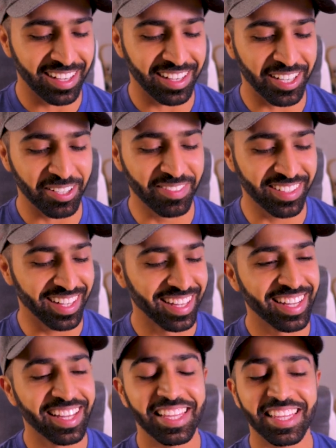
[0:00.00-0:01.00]

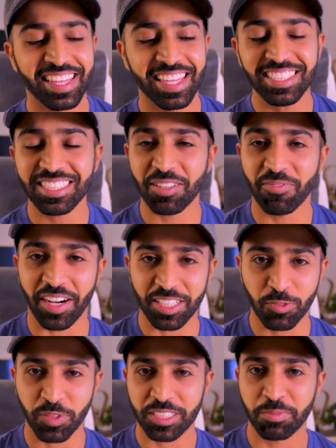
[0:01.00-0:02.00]
Uh, this
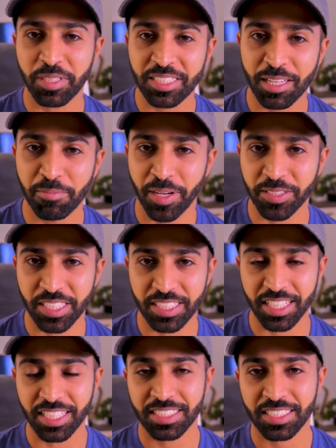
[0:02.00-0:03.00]
device, what's special about
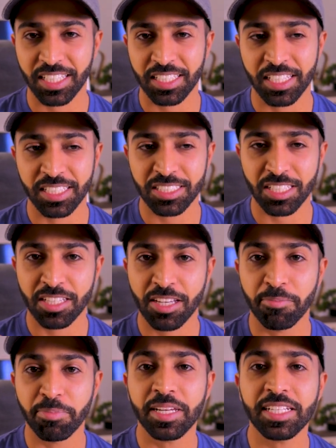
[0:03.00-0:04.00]
it is, it is
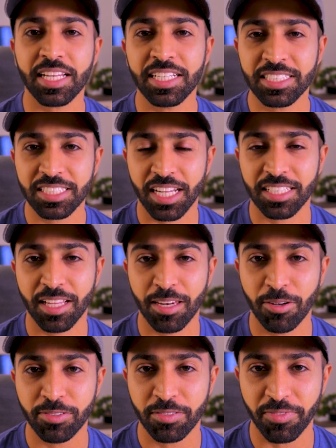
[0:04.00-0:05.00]
completely
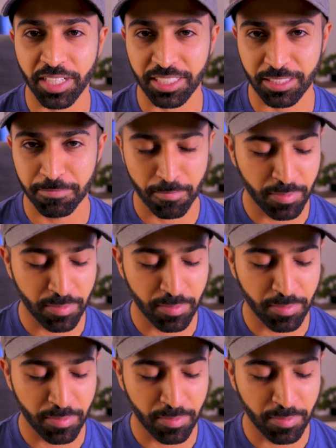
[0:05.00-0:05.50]
standalone device.